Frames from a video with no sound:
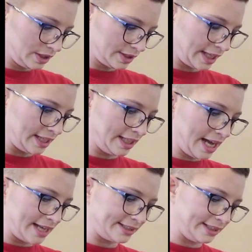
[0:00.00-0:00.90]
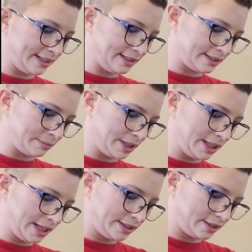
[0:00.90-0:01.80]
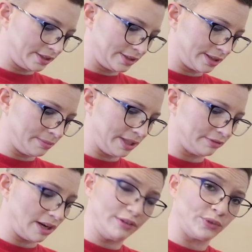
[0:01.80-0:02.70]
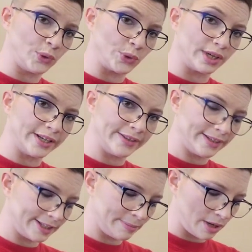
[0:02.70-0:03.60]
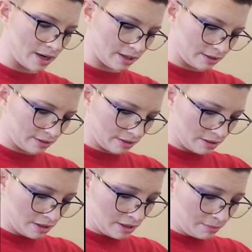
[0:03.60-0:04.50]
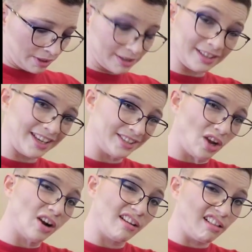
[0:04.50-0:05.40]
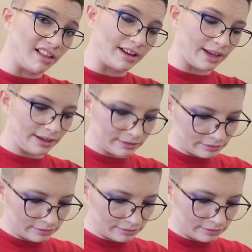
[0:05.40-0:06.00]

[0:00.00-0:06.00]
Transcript: It's like glasses. I'm gonna guess there's something Ralph Lauren in this box because it has RL on it.